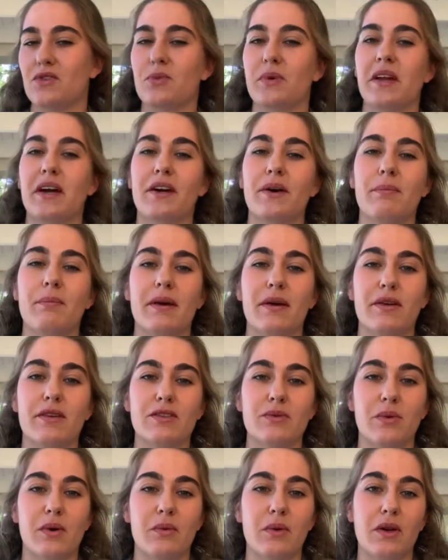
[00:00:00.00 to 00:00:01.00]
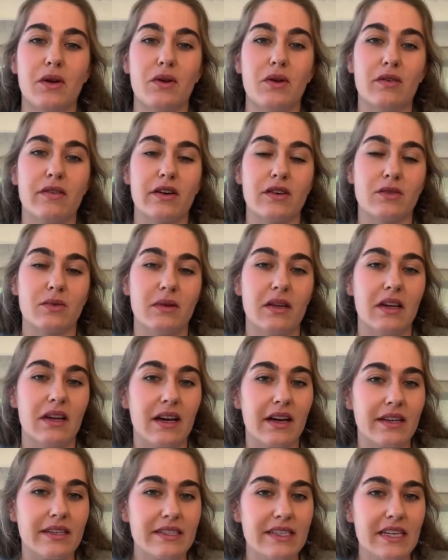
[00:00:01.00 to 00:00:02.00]
When I compare it to what we know of our
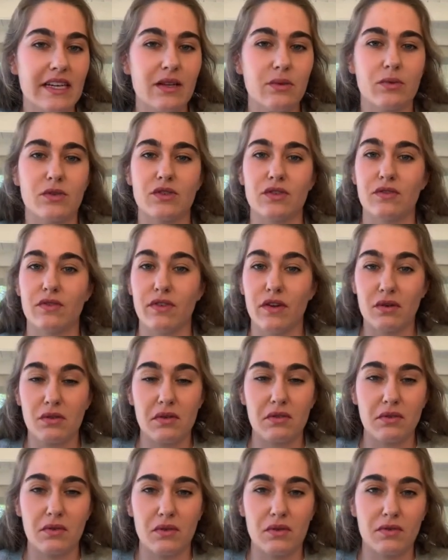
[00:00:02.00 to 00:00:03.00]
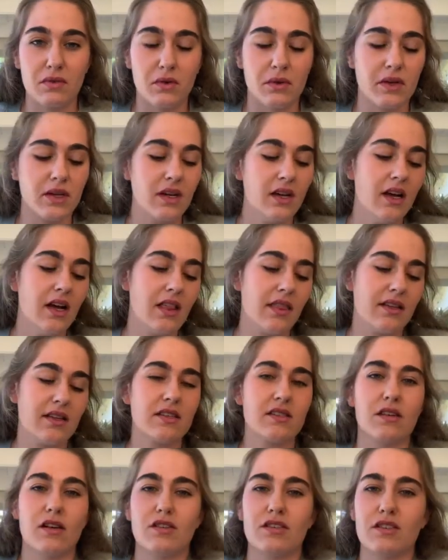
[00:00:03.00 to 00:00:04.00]
2019, which is very fruit forward, this
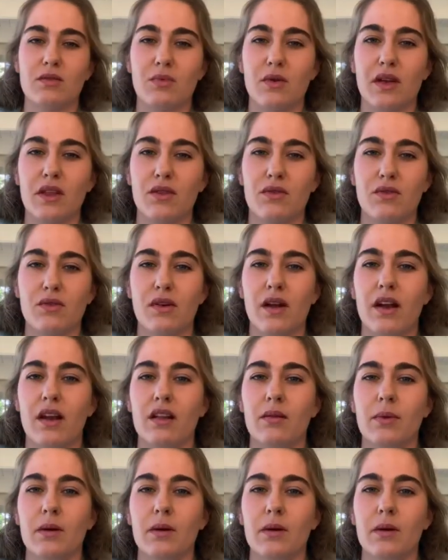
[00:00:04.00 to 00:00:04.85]
starts to bring through a little